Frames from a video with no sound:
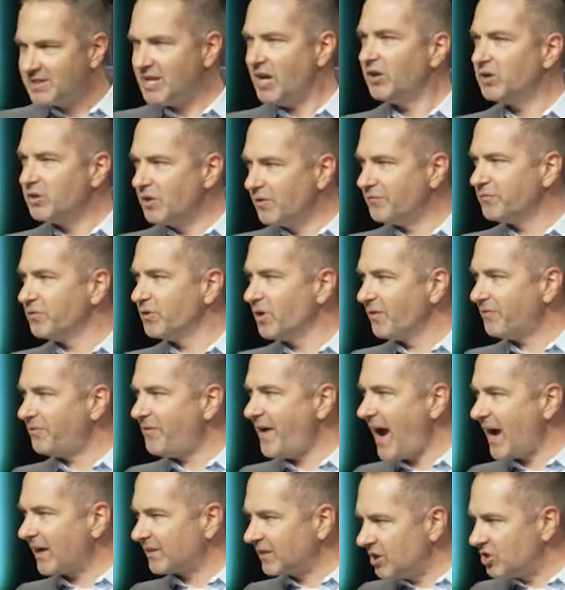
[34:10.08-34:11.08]
tell you for a
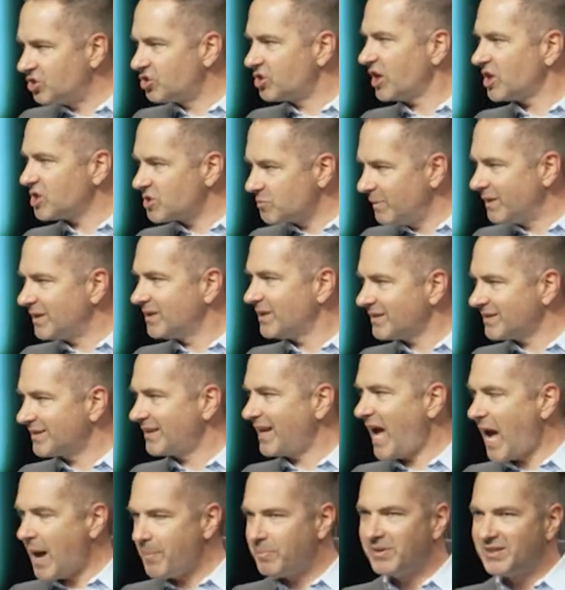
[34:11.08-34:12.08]
fact that judgment doesn't
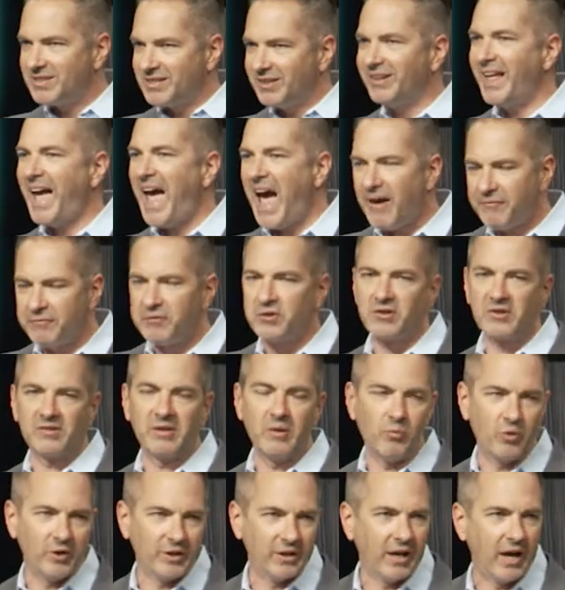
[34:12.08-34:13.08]
happen until after
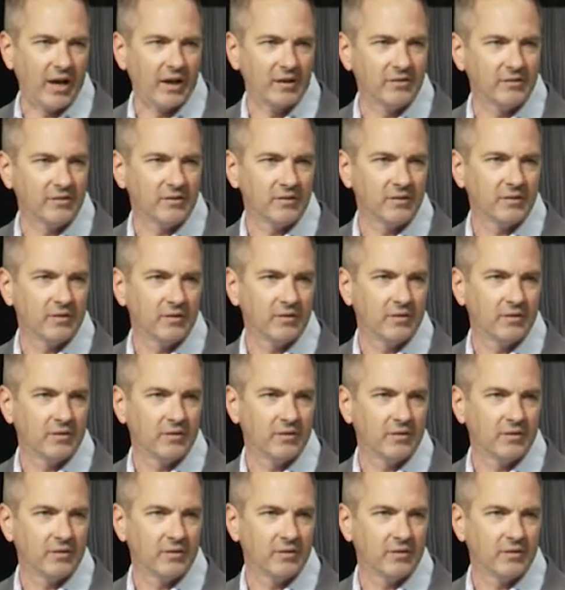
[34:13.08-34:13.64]
someone dies.